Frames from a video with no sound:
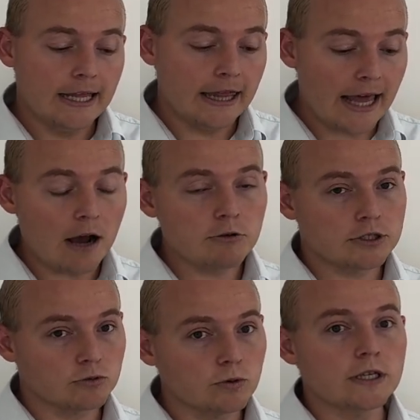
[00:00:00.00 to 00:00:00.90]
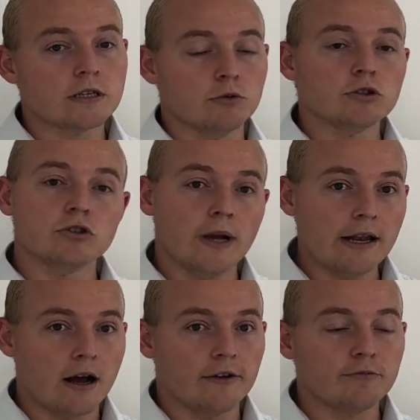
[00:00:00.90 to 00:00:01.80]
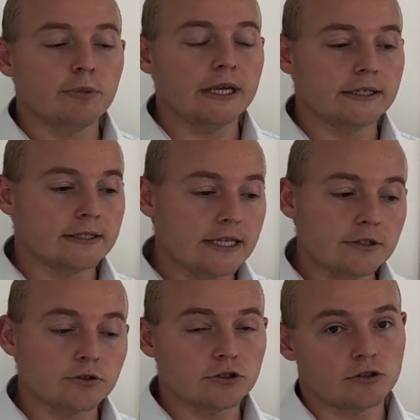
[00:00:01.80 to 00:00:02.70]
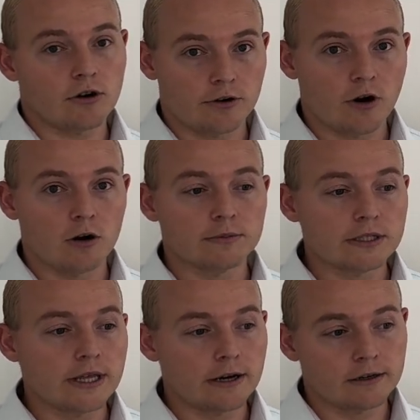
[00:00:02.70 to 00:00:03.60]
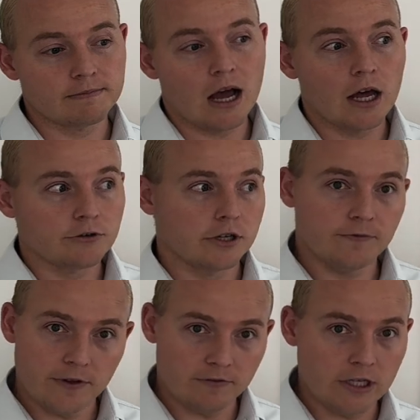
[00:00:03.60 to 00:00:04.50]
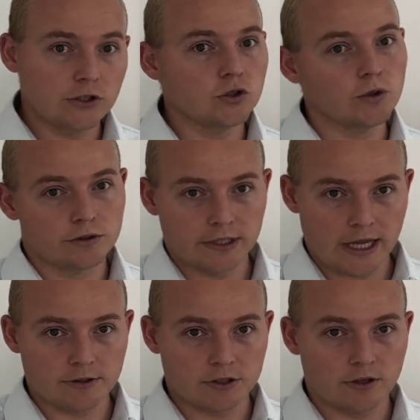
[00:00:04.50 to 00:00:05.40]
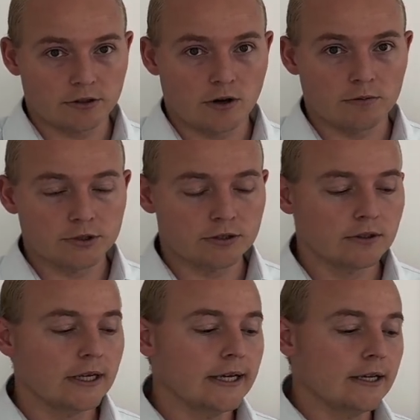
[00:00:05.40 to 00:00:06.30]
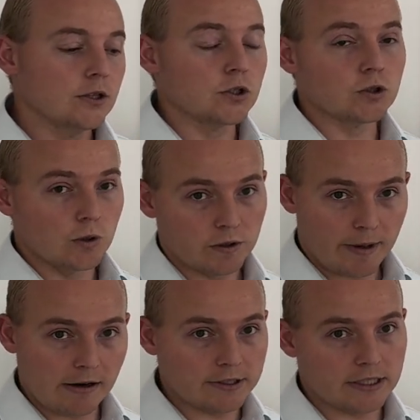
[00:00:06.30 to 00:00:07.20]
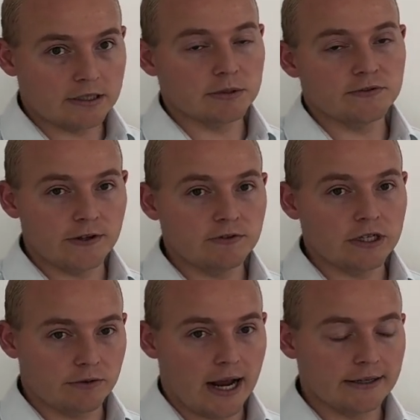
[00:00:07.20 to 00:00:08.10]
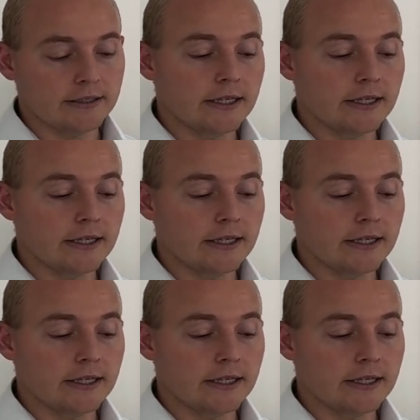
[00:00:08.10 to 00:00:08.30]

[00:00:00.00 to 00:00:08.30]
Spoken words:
That was a reasonable trade-off because these are starter homes. They're $150,000, $200,000 homes. The solar panel system is $15,000.